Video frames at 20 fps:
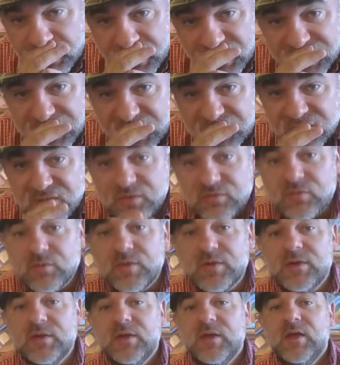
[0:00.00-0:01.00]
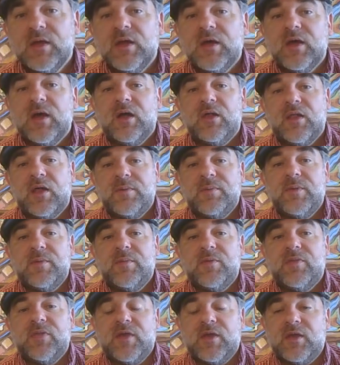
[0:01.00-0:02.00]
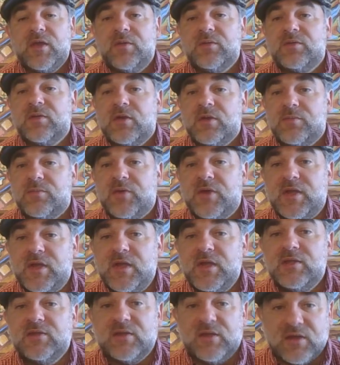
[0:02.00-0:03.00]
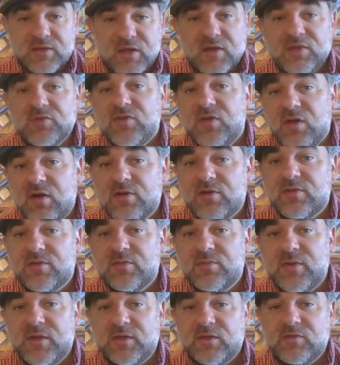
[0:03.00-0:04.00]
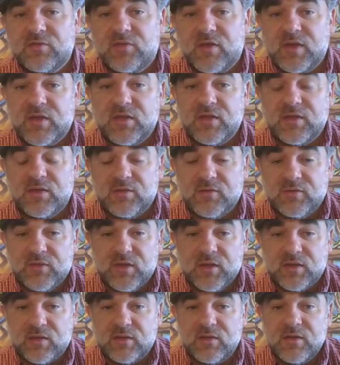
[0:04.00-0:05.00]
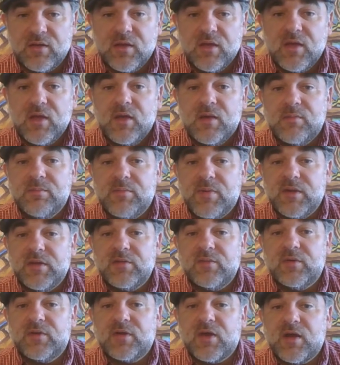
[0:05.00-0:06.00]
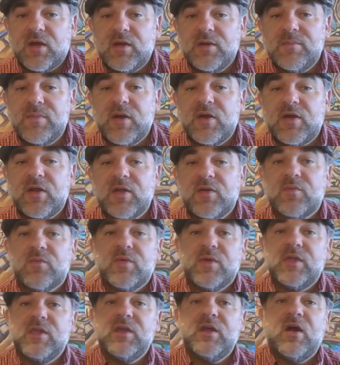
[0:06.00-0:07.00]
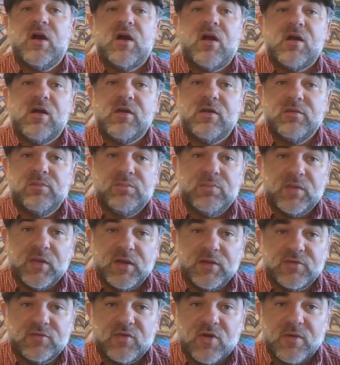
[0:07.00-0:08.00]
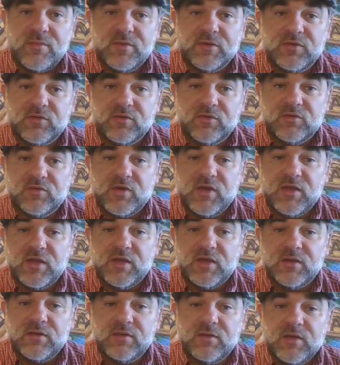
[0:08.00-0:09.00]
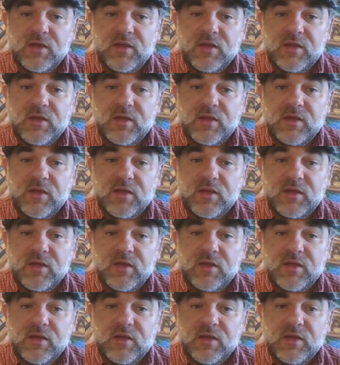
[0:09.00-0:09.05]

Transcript: Now, this one, a lot of people think it's going to break easy. It's actually harder to break the trachea than you think. But we're talking about a really hard blunt trauma to the trachea.